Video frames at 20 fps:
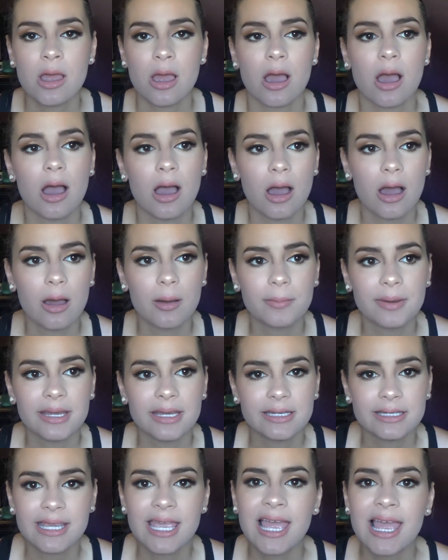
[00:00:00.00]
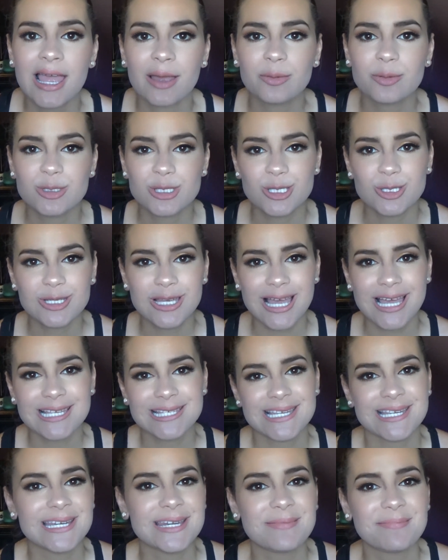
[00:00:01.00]
And yeah, I will see you guys
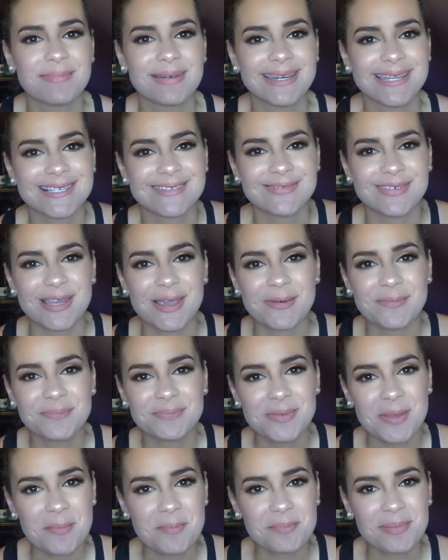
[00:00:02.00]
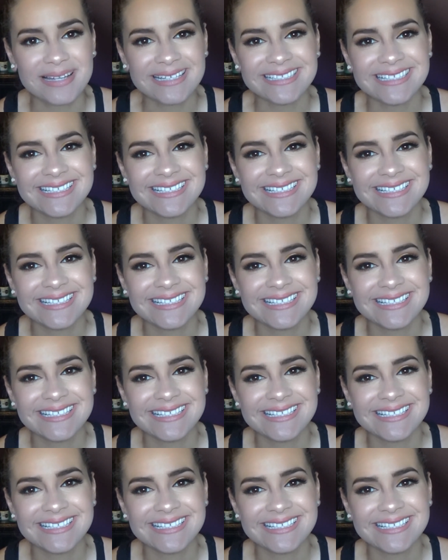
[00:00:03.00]
in my next video. Bye.